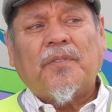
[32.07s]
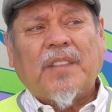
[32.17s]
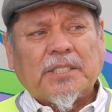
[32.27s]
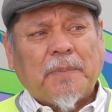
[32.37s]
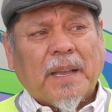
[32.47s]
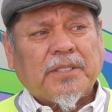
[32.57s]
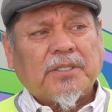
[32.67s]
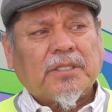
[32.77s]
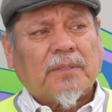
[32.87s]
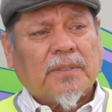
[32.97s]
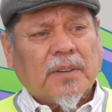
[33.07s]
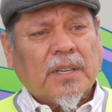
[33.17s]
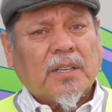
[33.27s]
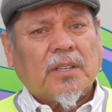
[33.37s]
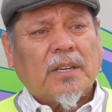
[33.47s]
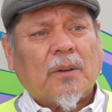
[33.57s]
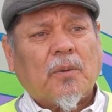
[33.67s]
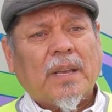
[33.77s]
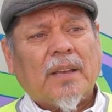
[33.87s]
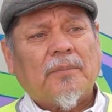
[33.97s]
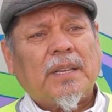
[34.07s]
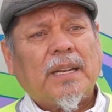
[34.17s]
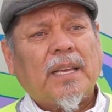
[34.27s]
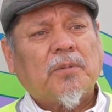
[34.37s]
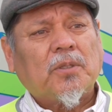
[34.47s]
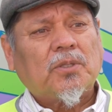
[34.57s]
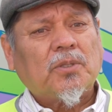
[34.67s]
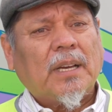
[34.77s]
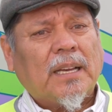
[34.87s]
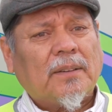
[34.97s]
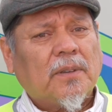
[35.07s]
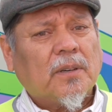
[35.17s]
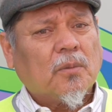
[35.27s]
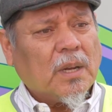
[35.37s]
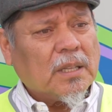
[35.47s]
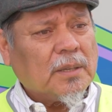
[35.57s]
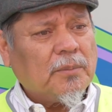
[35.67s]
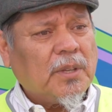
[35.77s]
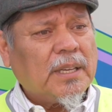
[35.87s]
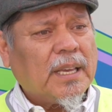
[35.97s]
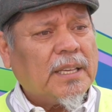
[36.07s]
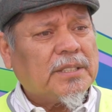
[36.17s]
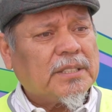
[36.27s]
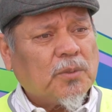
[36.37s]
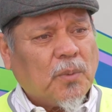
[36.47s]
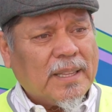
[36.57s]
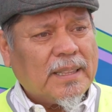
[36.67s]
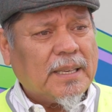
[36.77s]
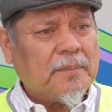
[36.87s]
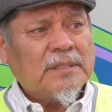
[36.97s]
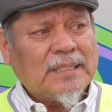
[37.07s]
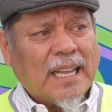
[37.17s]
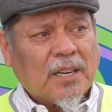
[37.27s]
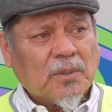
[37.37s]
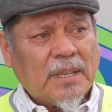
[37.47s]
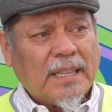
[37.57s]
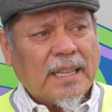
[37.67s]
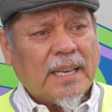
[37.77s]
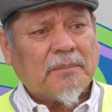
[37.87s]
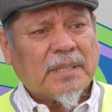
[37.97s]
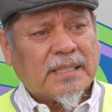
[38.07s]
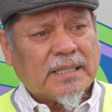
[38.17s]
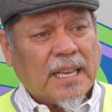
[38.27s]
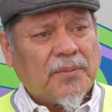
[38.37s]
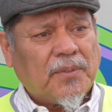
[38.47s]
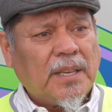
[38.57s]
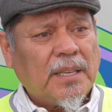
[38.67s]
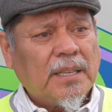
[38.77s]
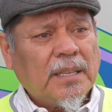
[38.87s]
Dispatchers are very good. We have been able to have well communication with them, not only them, but safety.